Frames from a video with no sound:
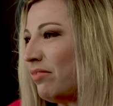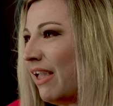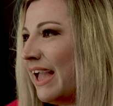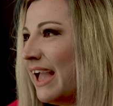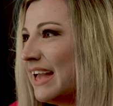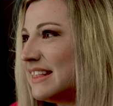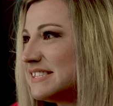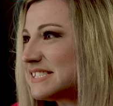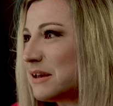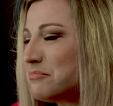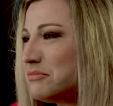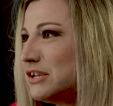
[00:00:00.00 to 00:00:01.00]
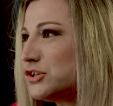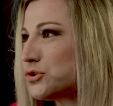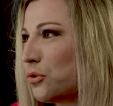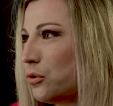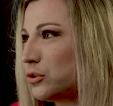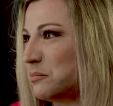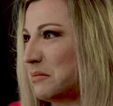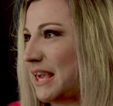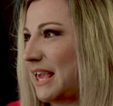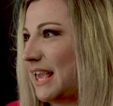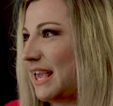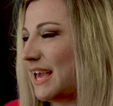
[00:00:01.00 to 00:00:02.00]
And something told
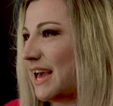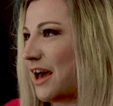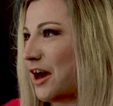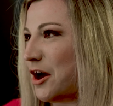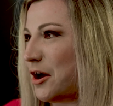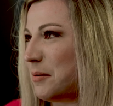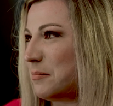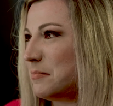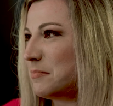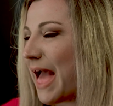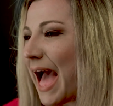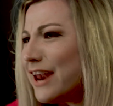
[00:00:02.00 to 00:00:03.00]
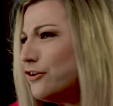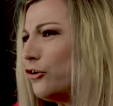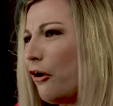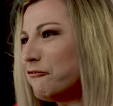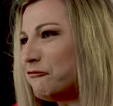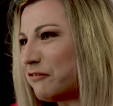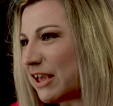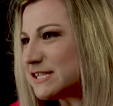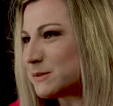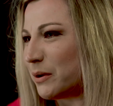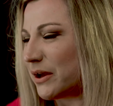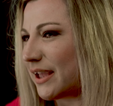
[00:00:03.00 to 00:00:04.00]
me, add her on
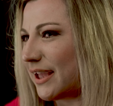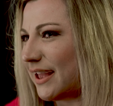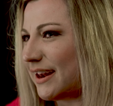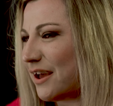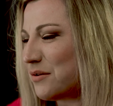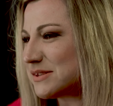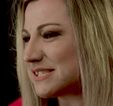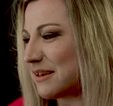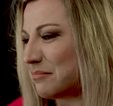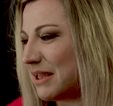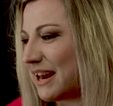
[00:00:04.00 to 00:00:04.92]
Facebook. And I was like, man,